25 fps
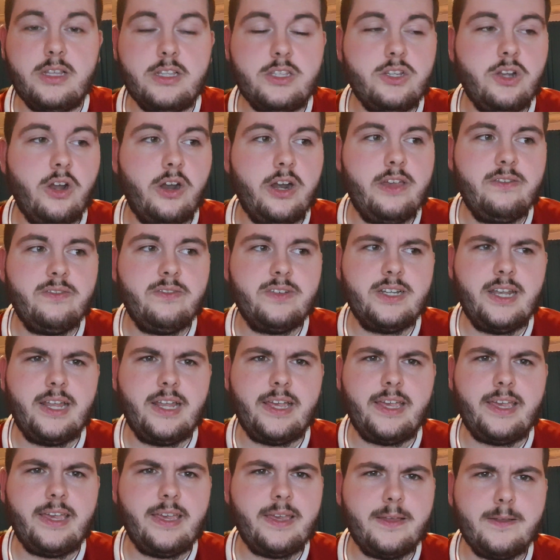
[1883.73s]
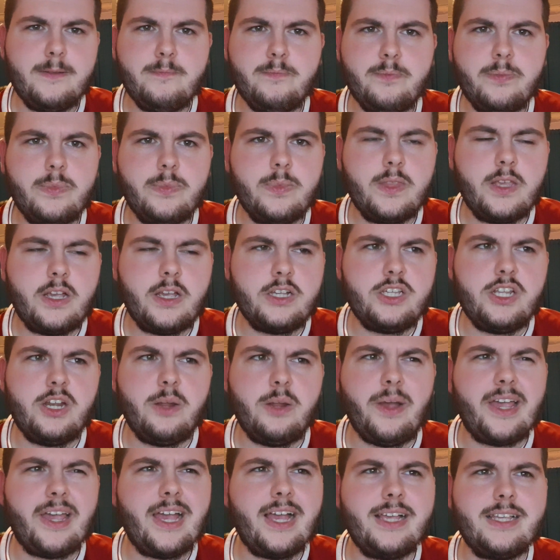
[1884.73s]
It's not even like, because,
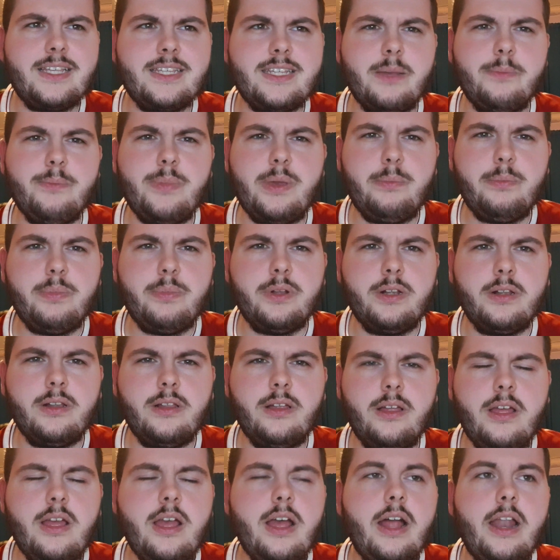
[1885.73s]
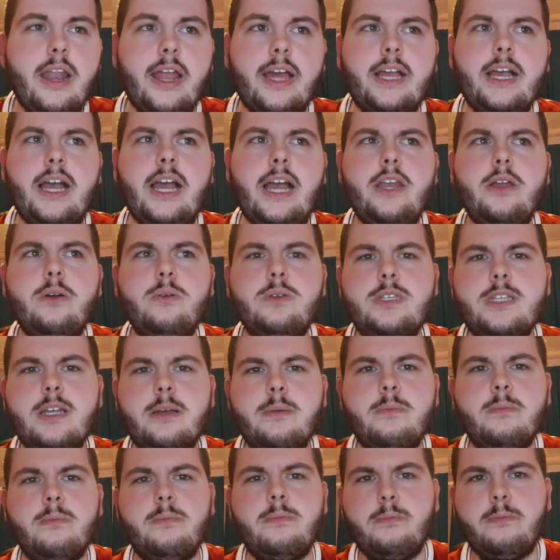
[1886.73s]
I guess some people, like, I know
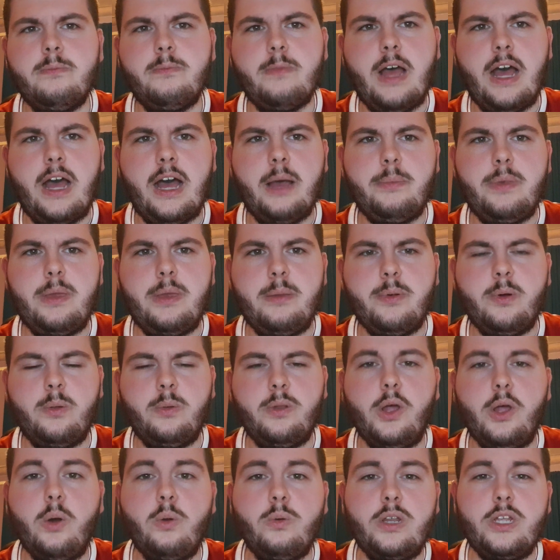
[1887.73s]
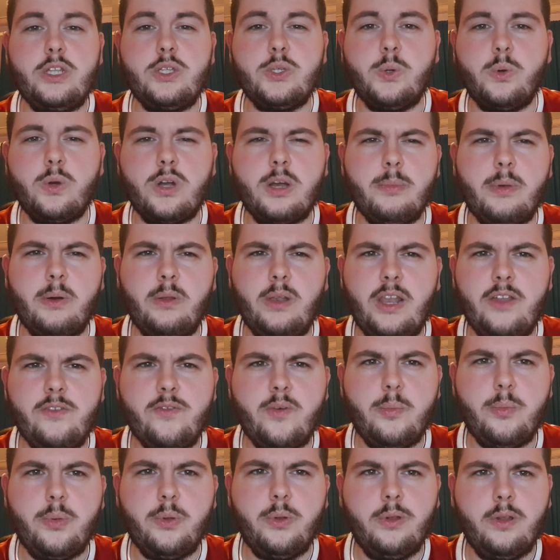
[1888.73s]
some people only talk about
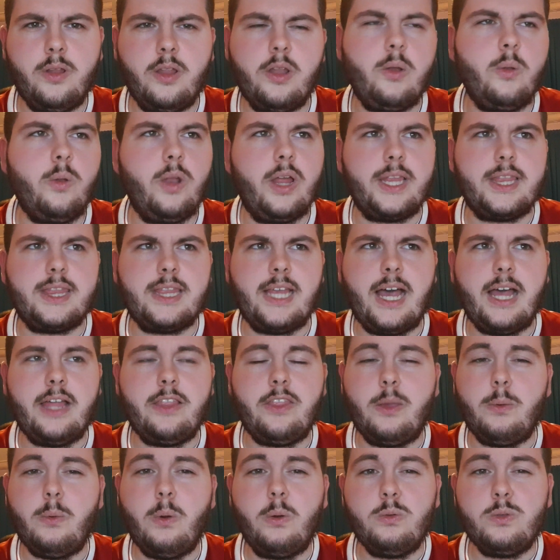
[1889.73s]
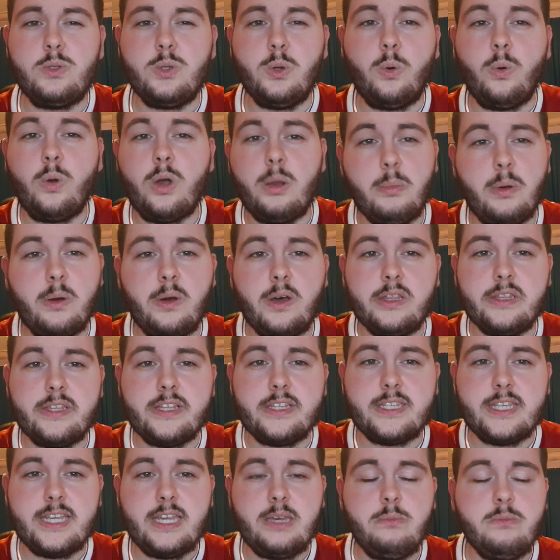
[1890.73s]
Liverpool and like that, and they won't talk about other
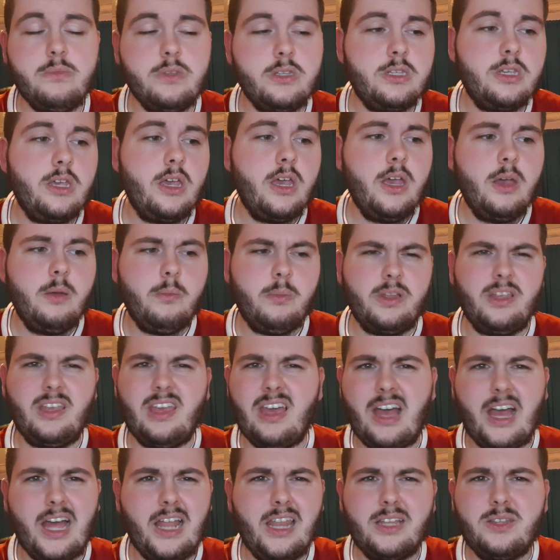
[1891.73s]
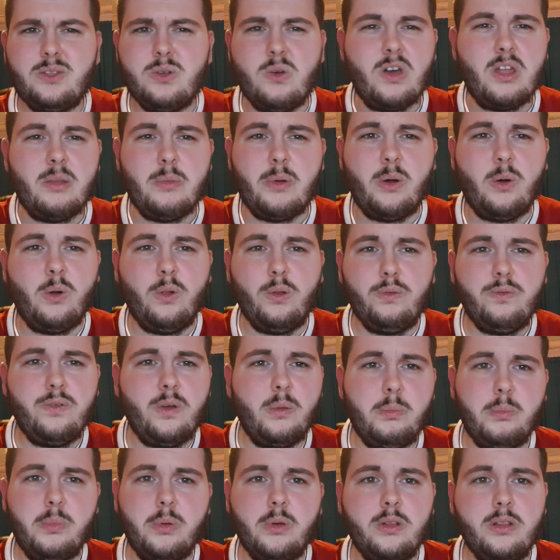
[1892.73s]
teams. But yeah, I like talking about all
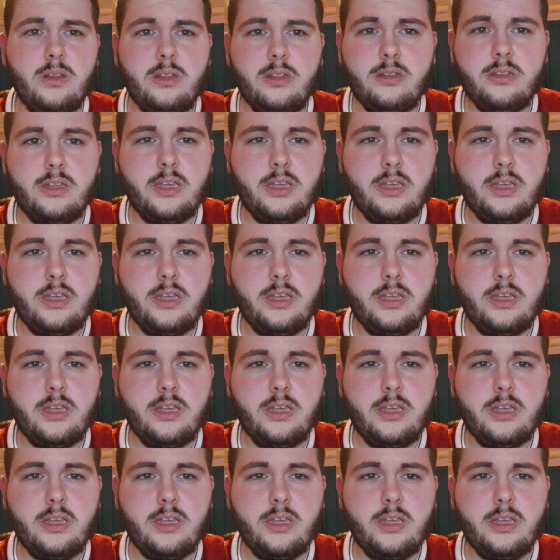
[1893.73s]
football.